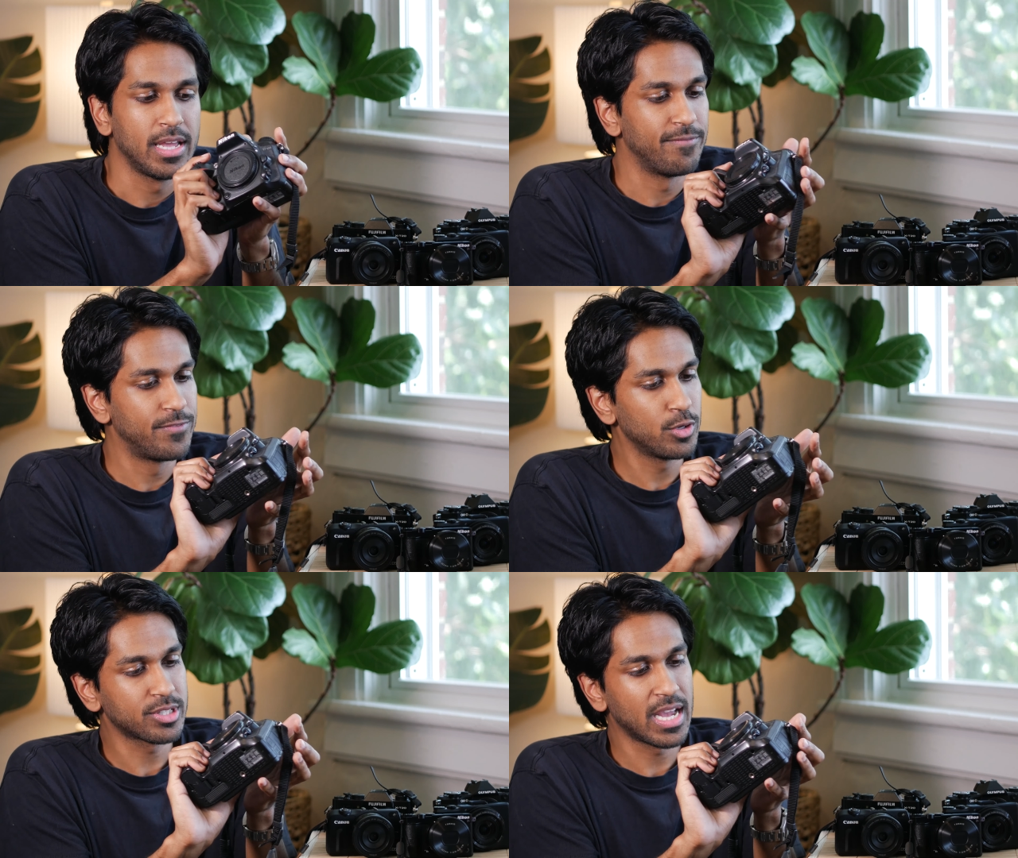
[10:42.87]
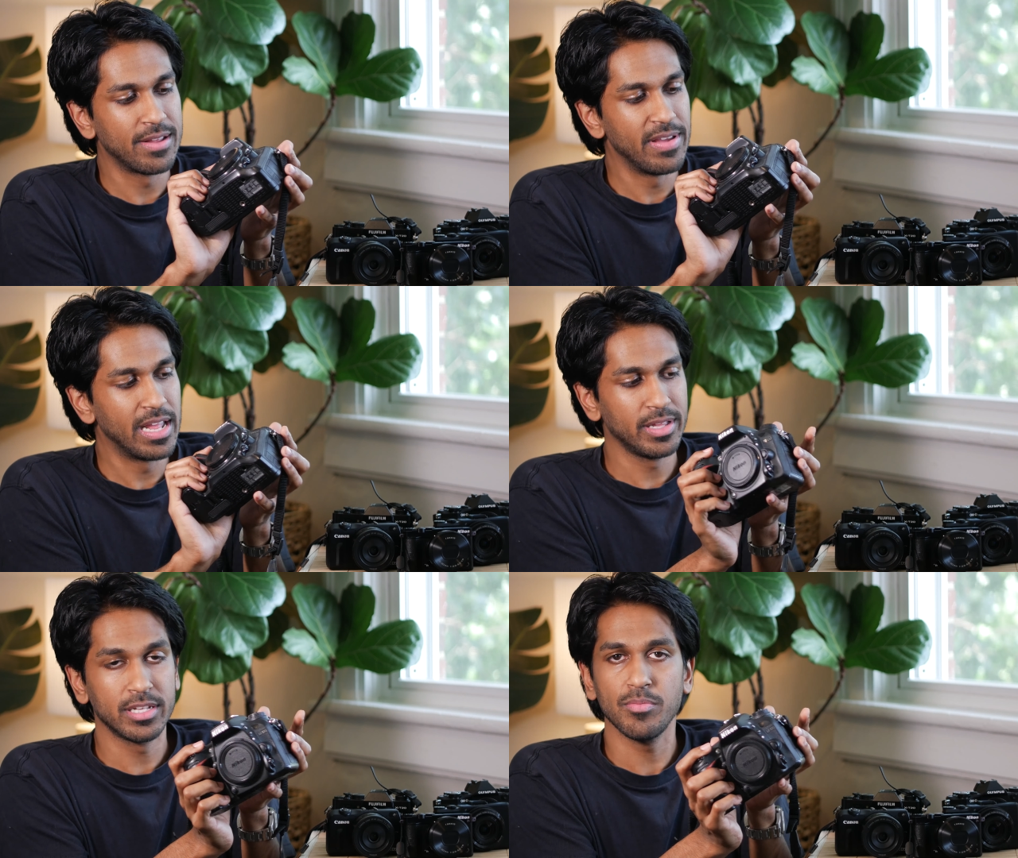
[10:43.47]
It feels kind of
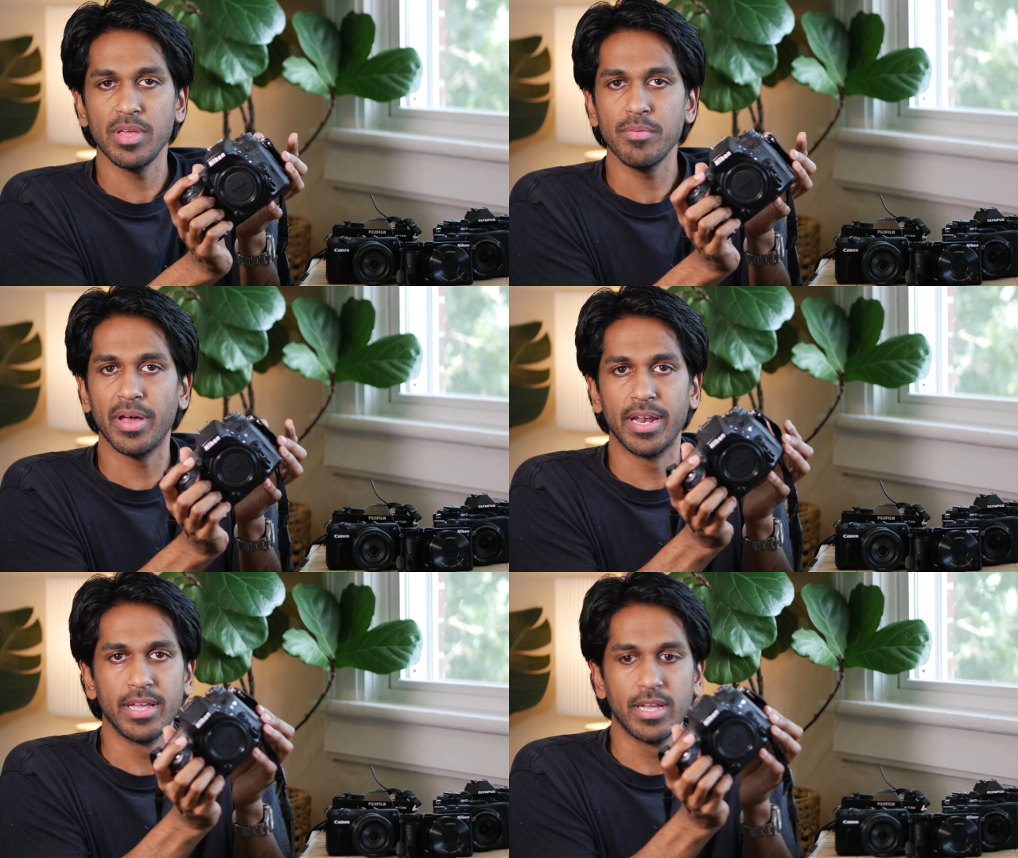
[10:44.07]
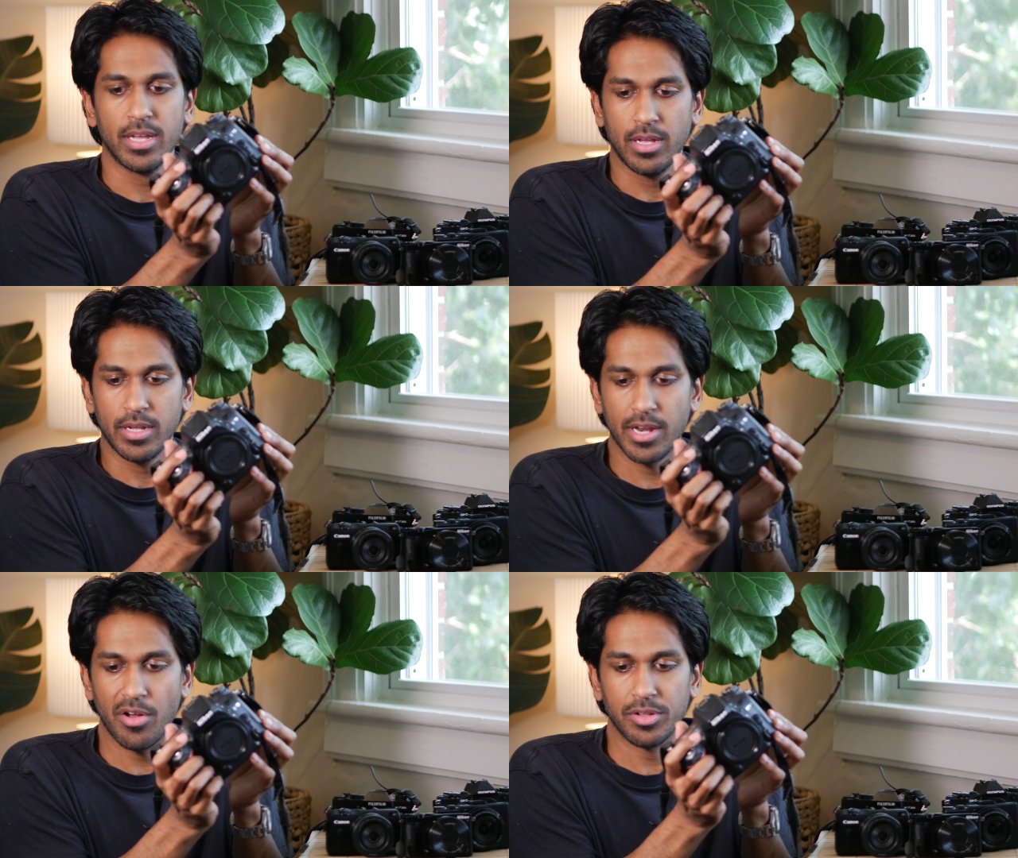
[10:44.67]
alien to me, but
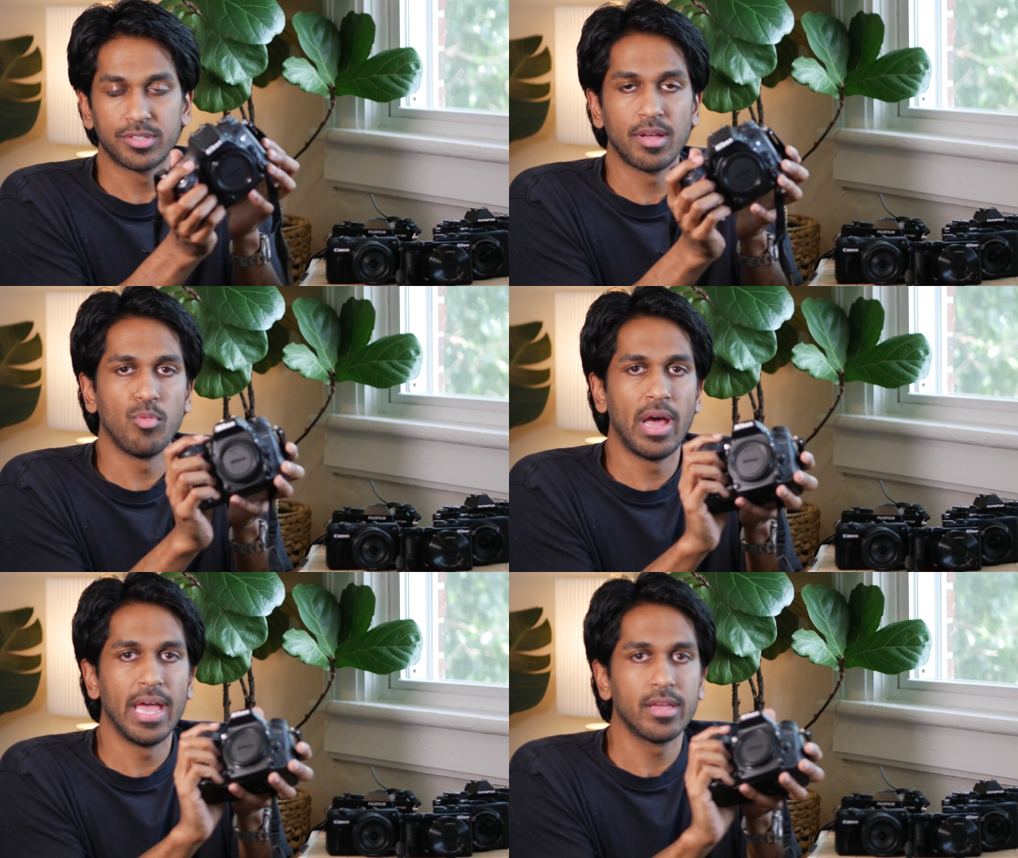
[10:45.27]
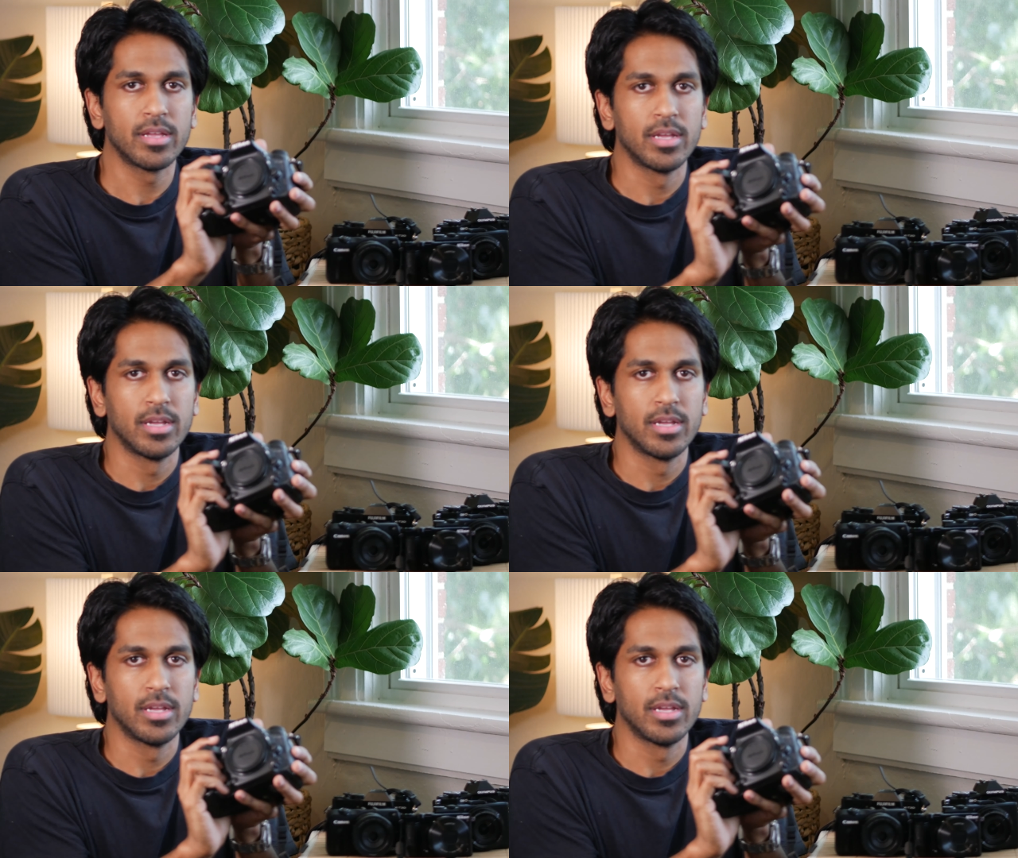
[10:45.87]
in some way